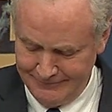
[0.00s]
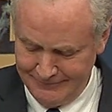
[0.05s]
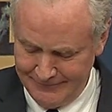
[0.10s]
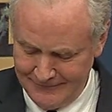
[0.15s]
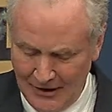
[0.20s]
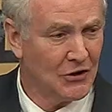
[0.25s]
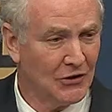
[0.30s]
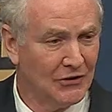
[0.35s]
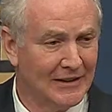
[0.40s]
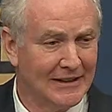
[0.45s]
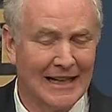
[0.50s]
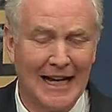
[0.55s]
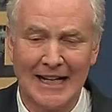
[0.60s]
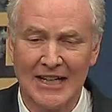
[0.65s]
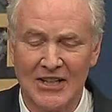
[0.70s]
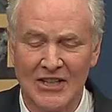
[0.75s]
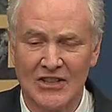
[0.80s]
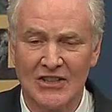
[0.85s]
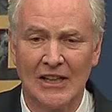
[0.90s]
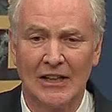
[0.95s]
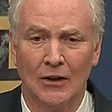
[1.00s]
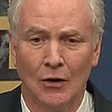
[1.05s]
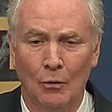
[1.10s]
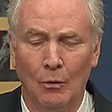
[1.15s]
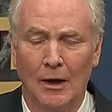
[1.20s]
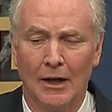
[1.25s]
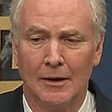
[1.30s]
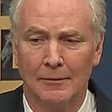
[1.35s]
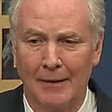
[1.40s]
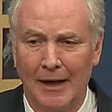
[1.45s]
Certainly not a single
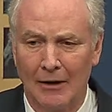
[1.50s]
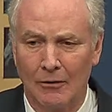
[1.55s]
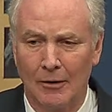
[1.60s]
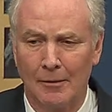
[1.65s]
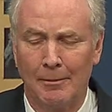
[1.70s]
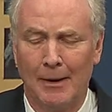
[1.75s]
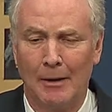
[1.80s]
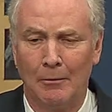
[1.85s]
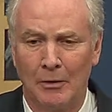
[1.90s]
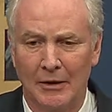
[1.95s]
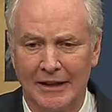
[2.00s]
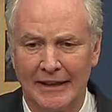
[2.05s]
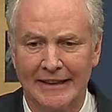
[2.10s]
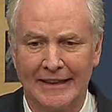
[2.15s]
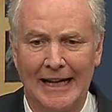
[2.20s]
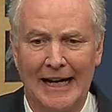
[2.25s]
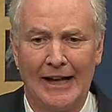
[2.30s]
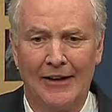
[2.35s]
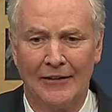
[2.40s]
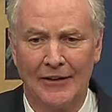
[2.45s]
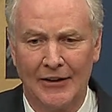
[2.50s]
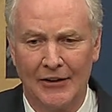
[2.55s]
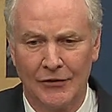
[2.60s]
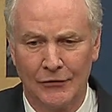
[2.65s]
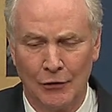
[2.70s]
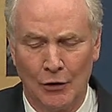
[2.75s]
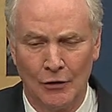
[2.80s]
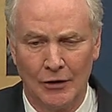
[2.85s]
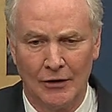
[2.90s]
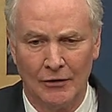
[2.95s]
one of my Republican colleagues
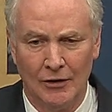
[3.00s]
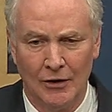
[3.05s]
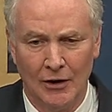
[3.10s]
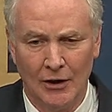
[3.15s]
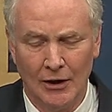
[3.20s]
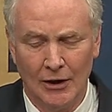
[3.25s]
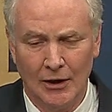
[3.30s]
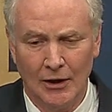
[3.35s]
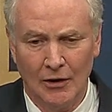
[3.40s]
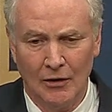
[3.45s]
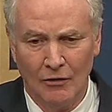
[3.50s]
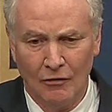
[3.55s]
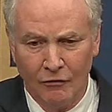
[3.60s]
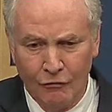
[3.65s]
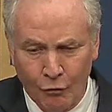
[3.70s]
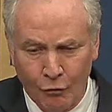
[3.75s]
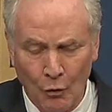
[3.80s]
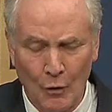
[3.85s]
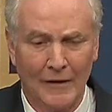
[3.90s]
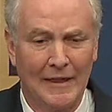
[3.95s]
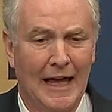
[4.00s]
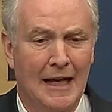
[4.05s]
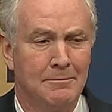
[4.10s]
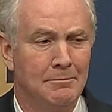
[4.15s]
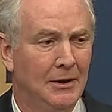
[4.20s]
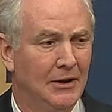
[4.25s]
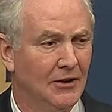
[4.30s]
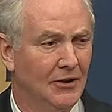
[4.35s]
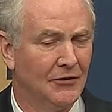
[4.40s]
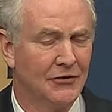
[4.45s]
voted for that
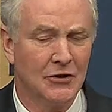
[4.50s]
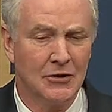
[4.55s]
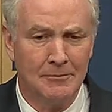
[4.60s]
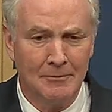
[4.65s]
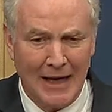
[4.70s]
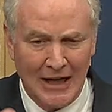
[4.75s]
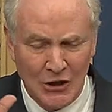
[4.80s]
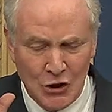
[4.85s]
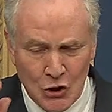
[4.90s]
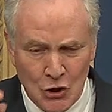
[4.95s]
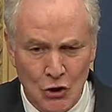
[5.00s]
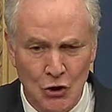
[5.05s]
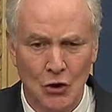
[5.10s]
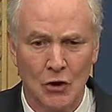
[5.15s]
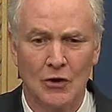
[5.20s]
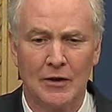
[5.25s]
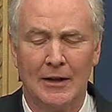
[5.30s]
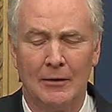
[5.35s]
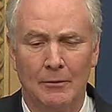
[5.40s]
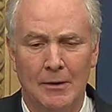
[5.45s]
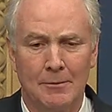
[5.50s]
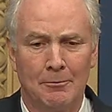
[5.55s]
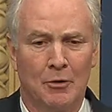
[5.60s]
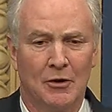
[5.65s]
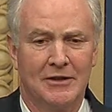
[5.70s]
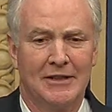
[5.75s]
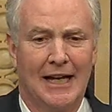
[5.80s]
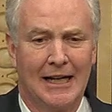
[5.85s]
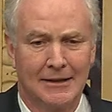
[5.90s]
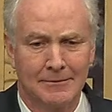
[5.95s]
bill to make sure that we
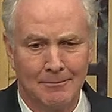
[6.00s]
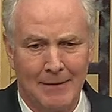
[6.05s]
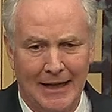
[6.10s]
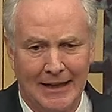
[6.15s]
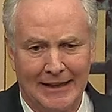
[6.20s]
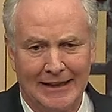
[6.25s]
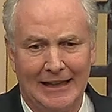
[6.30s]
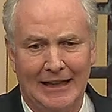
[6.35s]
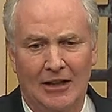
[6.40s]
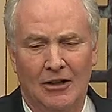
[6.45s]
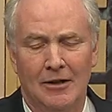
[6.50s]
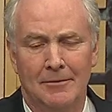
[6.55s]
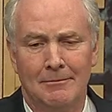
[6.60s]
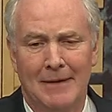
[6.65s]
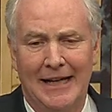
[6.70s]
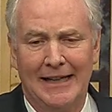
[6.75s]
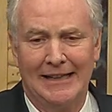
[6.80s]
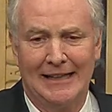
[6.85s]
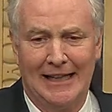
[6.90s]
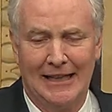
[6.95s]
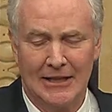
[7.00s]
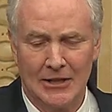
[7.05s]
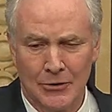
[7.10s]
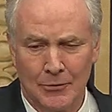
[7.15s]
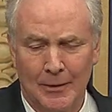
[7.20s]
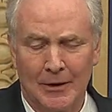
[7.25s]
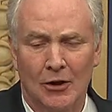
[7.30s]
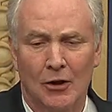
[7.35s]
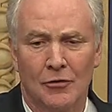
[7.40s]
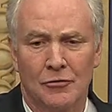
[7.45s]
protect Medicare and Medicaid as
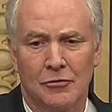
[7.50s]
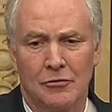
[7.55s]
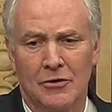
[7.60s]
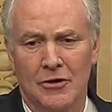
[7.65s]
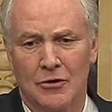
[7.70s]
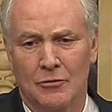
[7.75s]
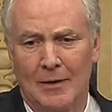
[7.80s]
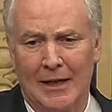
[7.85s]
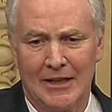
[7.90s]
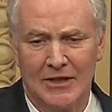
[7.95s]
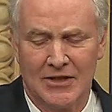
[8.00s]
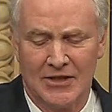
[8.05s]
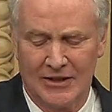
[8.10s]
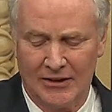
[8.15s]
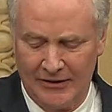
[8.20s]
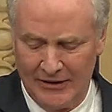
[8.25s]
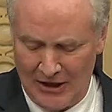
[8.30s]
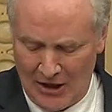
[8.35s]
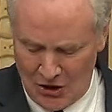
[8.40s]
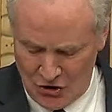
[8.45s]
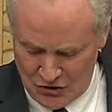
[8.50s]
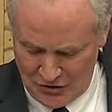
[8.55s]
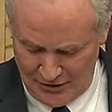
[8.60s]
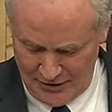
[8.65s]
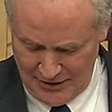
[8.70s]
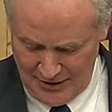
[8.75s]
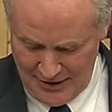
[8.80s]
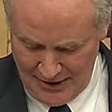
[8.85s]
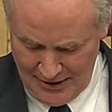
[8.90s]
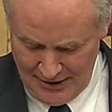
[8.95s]
we go through this reconciliation
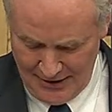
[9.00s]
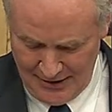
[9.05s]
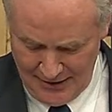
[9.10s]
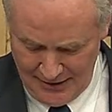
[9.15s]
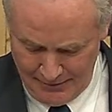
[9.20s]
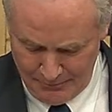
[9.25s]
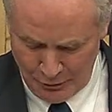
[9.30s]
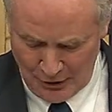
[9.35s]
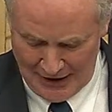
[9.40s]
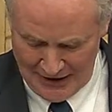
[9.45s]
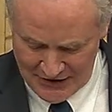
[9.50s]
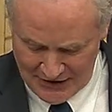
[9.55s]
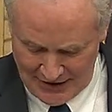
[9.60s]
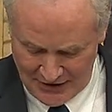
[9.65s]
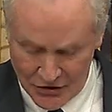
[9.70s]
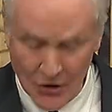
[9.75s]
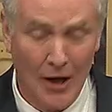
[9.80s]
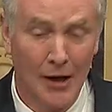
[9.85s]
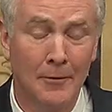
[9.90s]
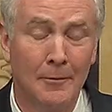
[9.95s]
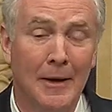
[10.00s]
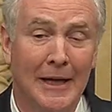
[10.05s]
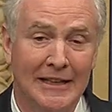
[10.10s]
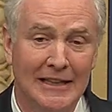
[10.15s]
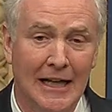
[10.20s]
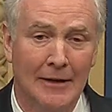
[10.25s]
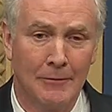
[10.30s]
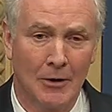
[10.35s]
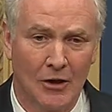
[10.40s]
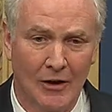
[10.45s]
process. All of my
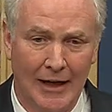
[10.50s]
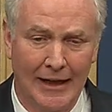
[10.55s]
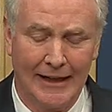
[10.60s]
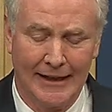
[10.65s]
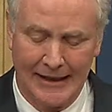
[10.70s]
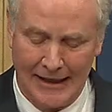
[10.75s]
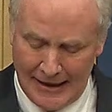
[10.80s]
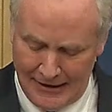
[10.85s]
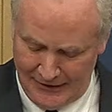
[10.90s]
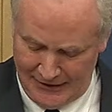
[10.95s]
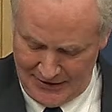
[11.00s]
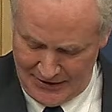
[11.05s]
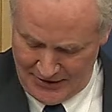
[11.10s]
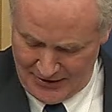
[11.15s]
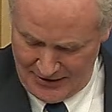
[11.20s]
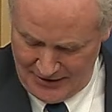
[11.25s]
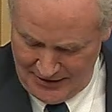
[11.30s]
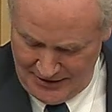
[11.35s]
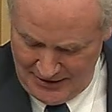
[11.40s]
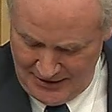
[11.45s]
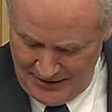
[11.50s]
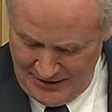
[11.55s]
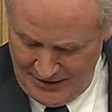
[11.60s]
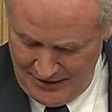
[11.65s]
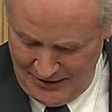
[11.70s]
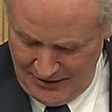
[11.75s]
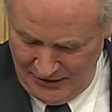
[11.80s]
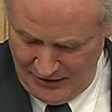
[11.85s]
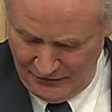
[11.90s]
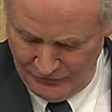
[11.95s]
Democratic colleagues
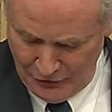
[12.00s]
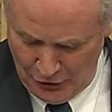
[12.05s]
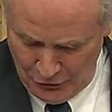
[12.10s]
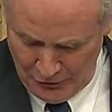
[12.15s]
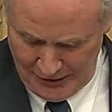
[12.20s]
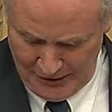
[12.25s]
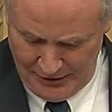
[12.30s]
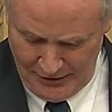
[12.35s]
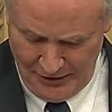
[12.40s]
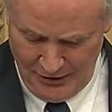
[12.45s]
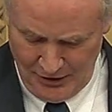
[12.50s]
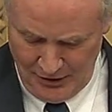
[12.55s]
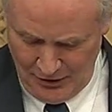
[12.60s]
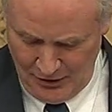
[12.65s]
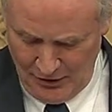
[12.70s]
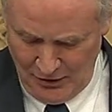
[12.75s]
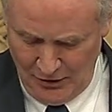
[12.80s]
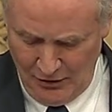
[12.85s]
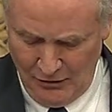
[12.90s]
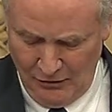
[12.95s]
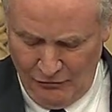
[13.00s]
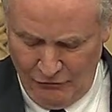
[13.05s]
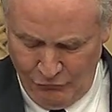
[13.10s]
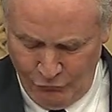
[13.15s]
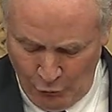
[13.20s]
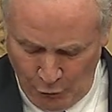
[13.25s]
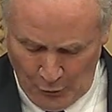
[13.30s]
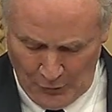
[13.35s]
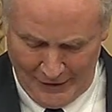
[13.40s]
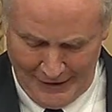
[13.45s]
voted
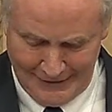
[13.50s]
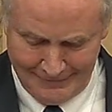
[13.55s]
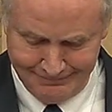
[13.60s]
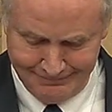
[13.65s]
for it.